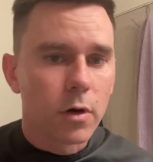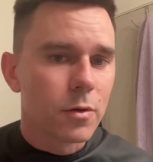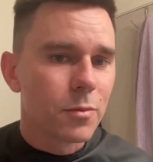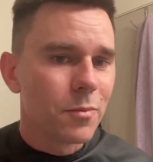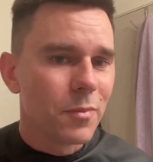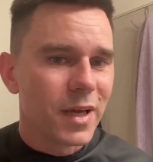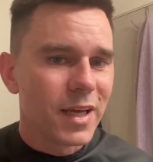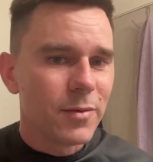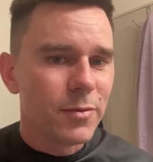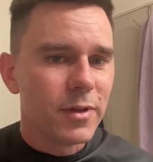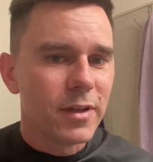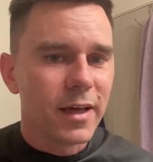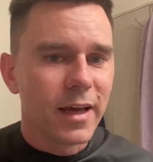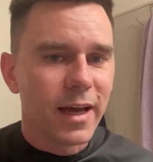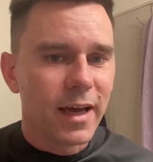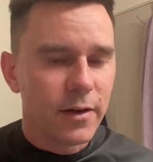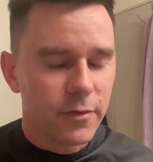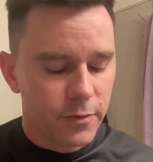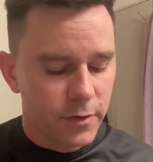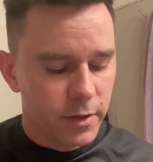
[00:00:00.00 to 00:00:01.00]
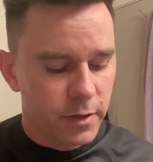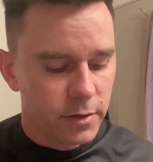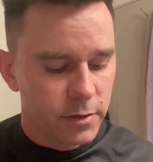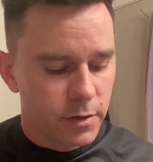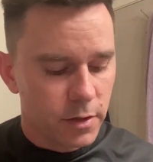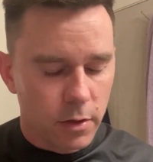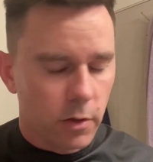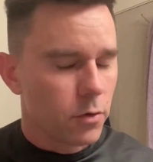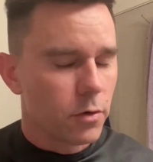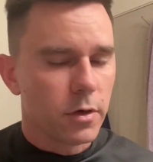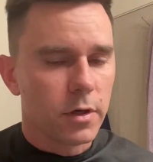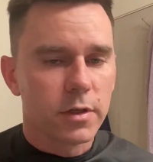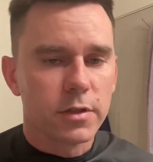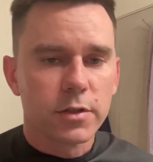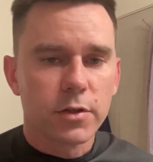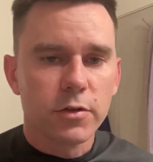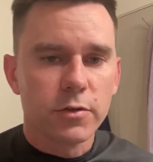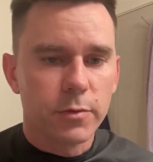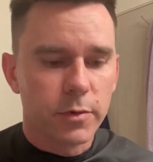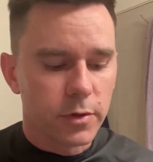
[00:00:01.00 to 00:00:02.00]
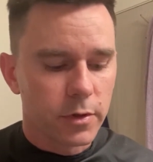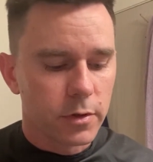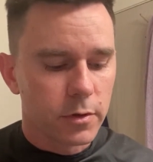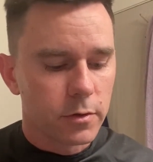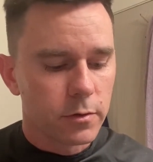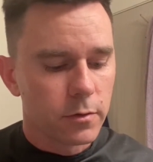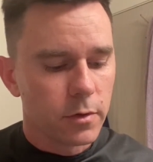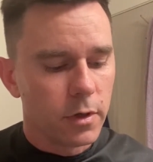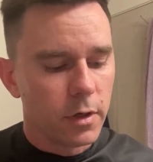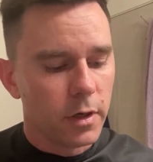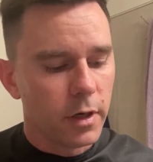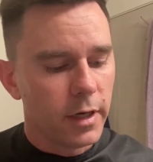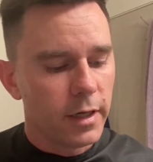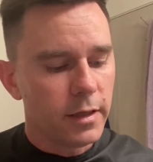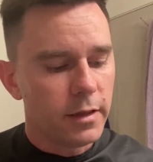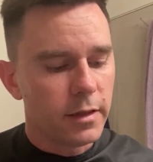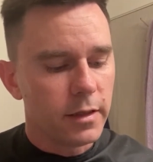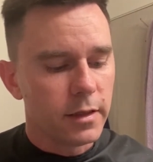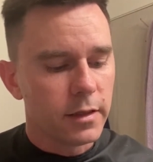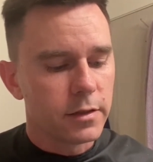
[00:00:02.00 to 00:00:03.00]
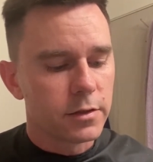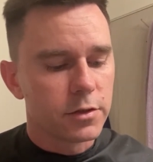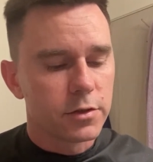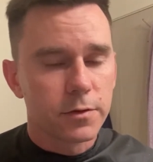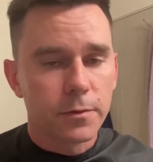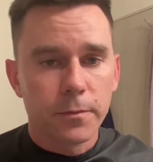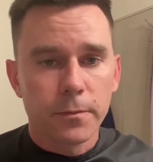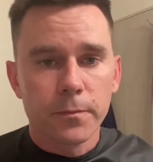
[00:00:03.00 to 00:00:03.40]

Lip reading: maybe the 1/2 inch, or the 1/8 inch.